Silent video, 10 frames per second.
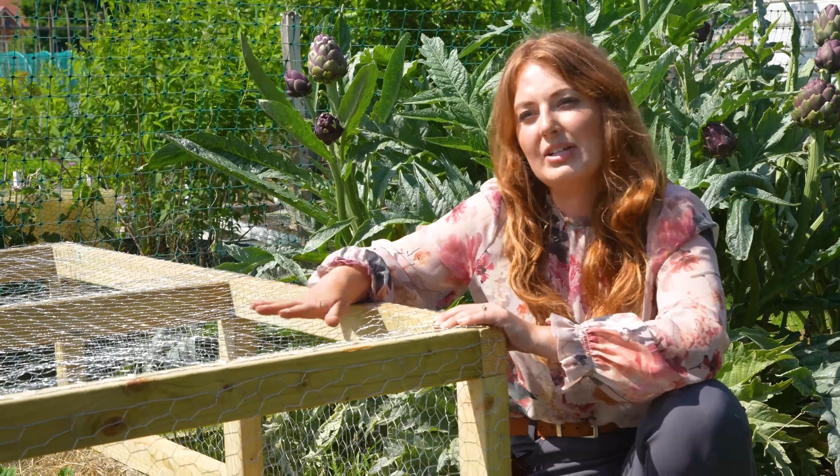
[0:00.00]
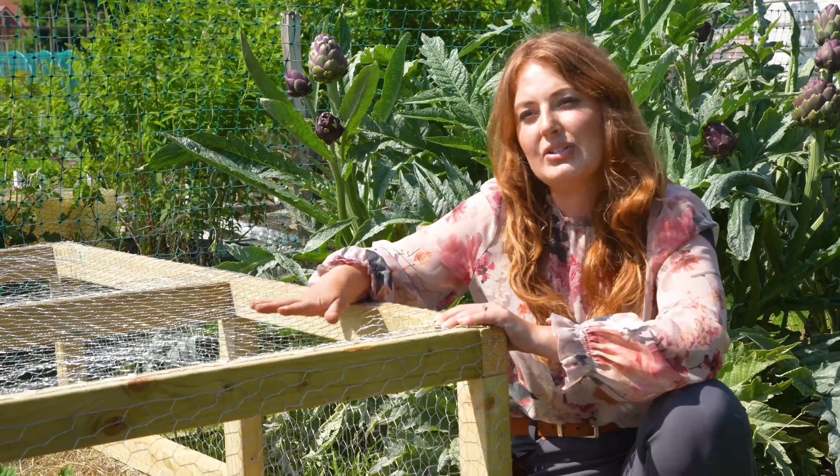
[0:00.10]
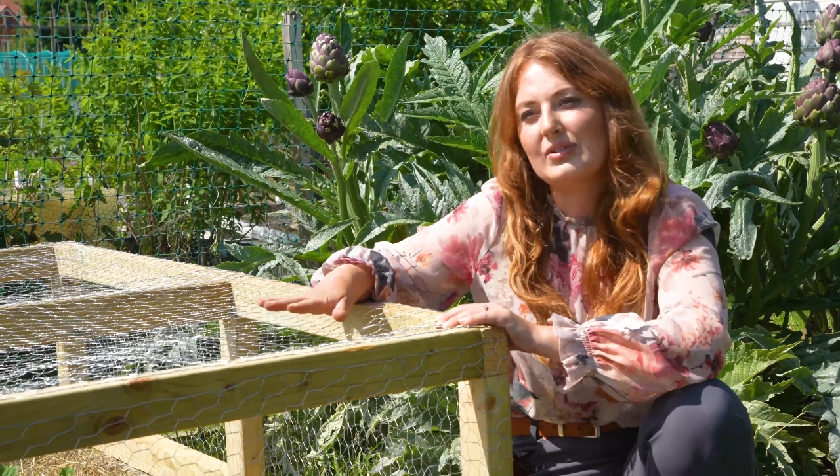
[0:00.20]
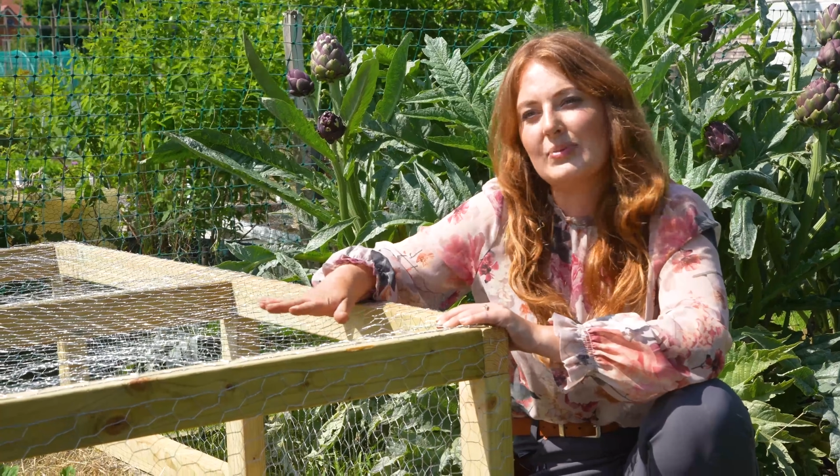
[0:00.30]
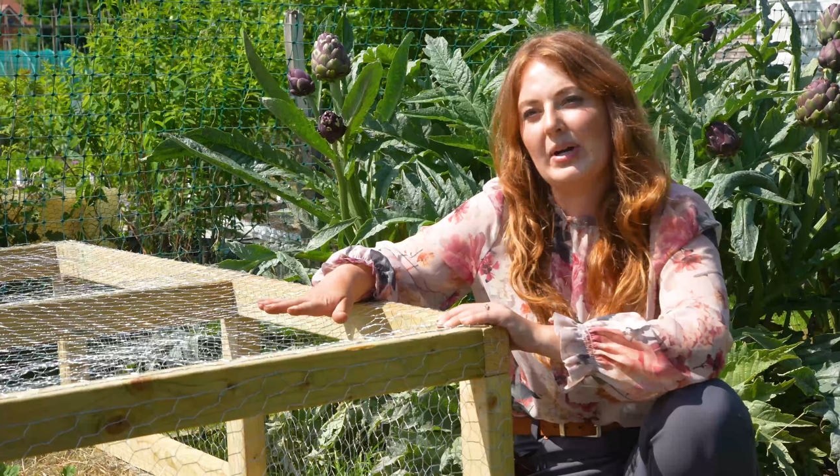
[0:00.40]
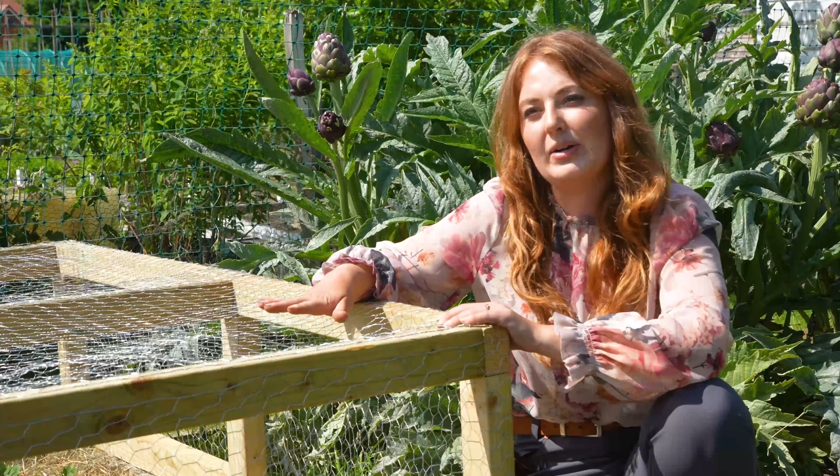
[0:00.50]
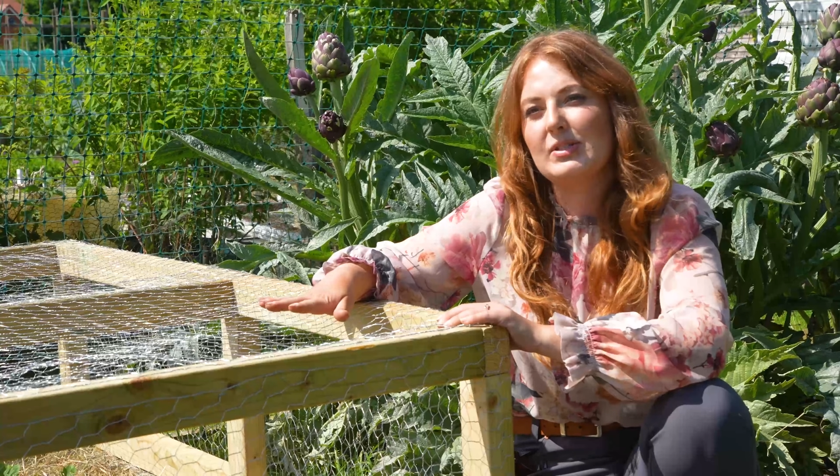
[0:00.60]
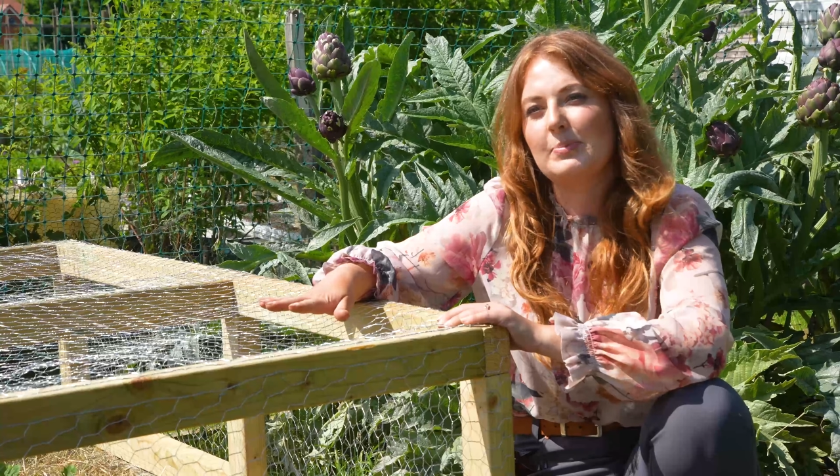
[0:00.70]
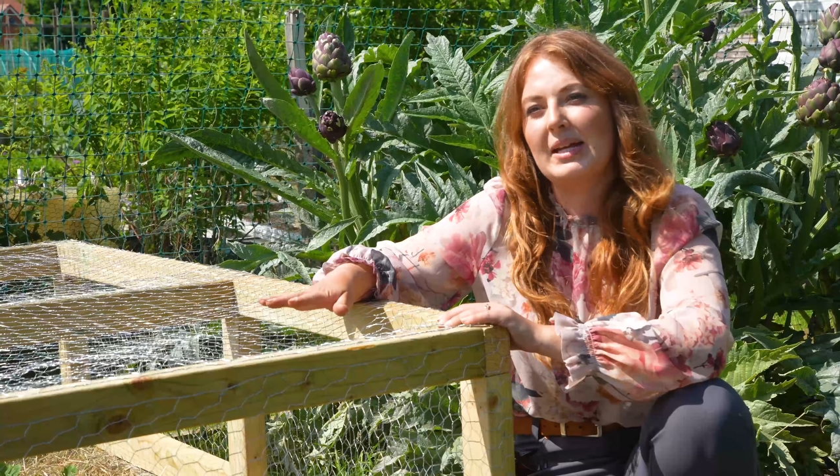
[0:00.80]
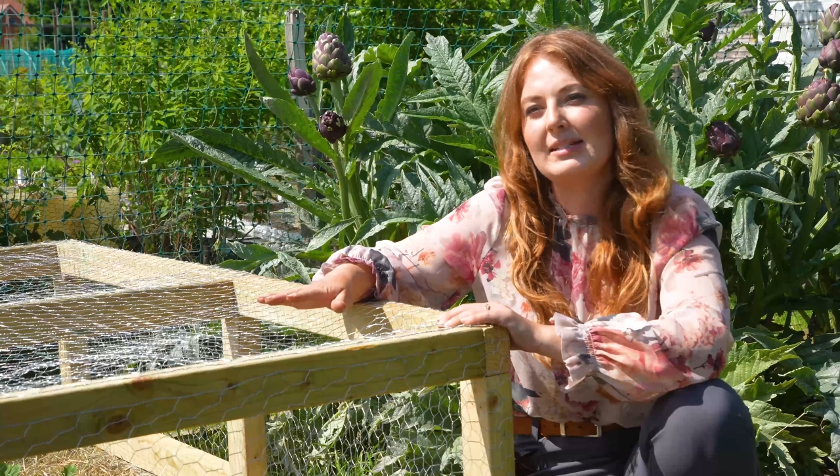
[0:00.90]
mesh as
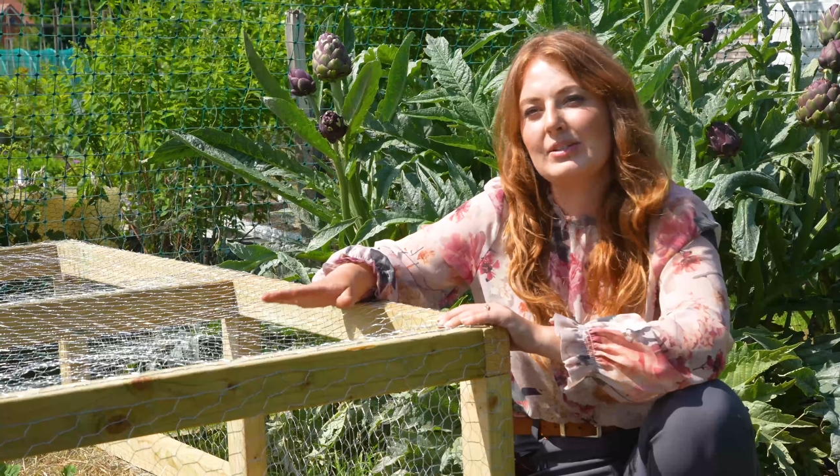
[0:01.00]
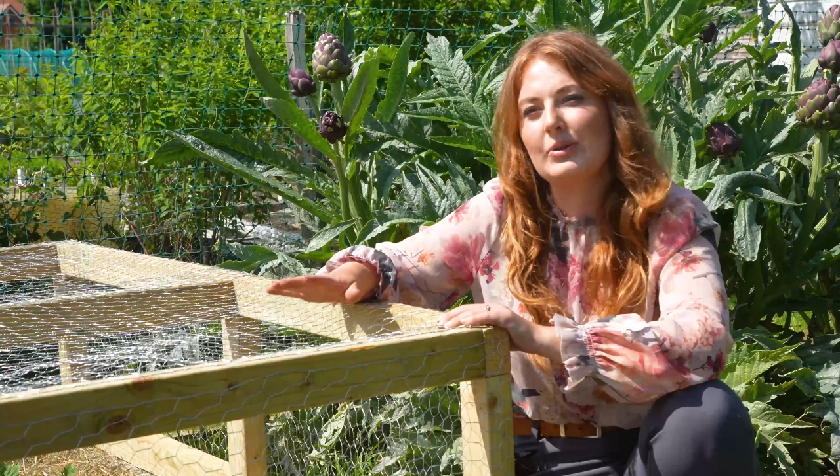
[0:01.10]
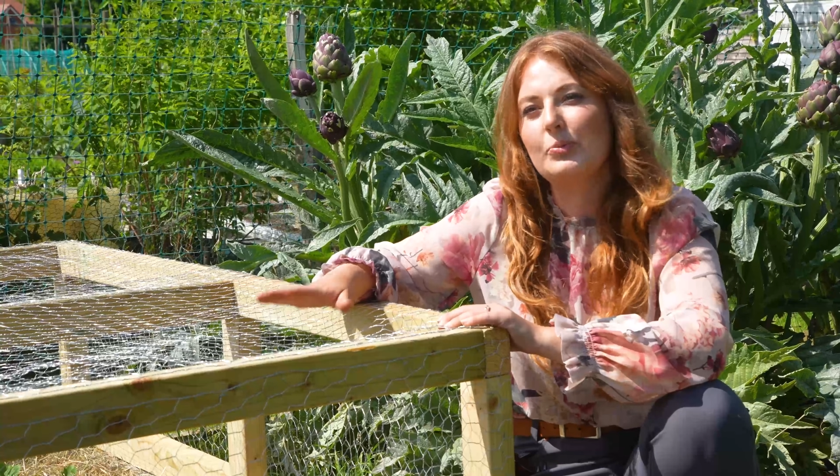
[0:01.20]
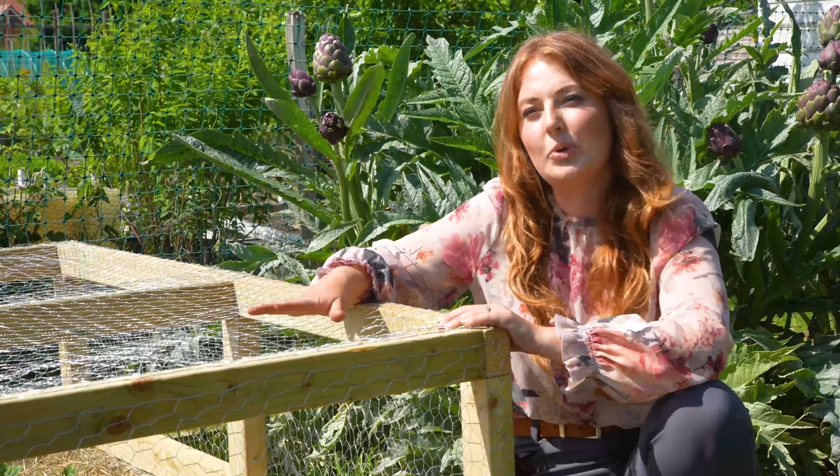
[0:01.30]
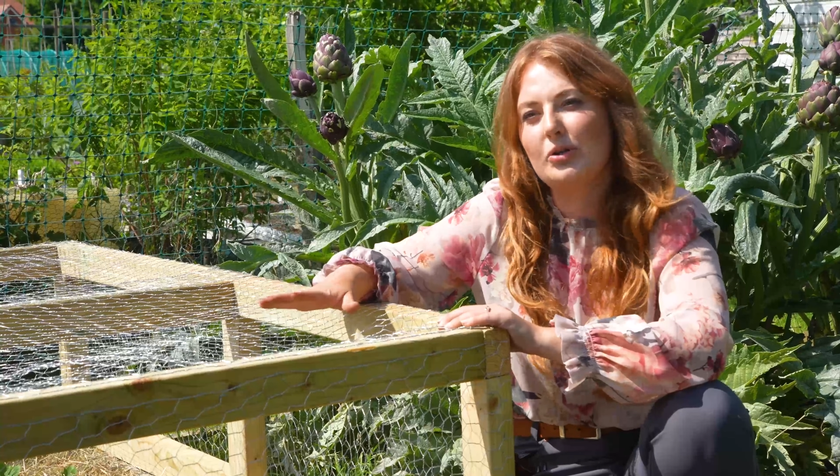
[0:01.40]
well depending on